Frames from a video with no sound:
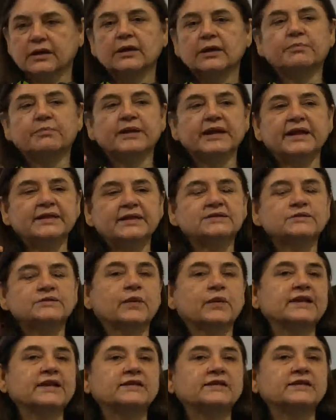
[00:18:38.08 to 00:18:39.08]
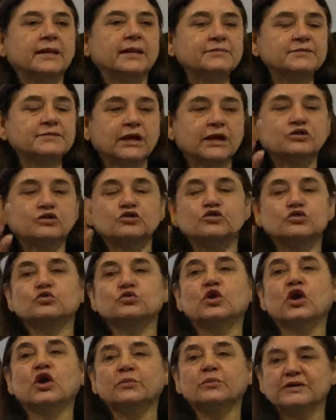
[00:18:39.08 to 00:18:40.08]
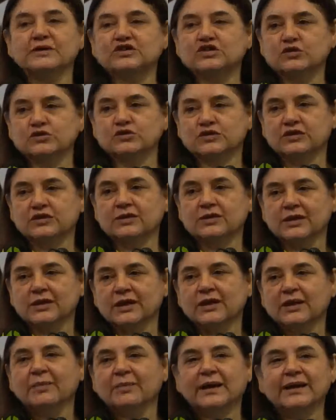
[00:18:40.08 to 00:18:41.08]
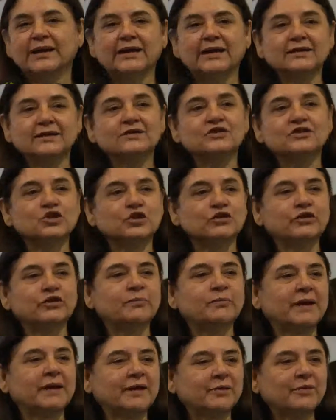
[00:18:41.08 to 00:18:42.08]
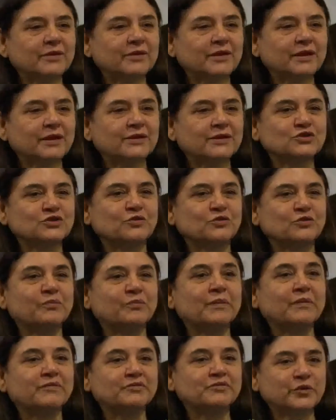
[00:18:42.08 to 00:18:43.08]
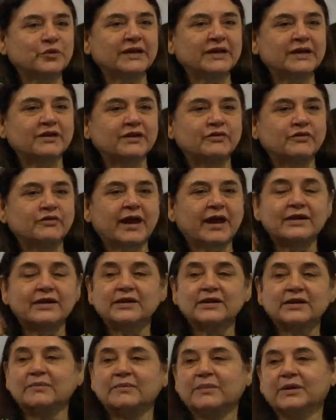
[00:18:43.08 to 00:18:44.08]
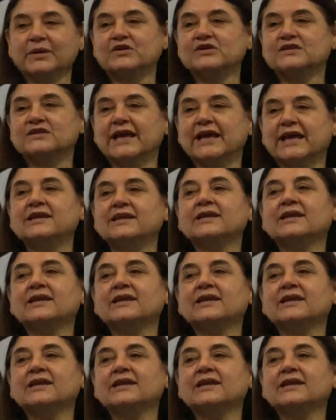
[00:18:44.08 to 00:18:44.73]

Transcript: Please, when it comes out, do not misuse it by letting the children play with it or doing it at random, because then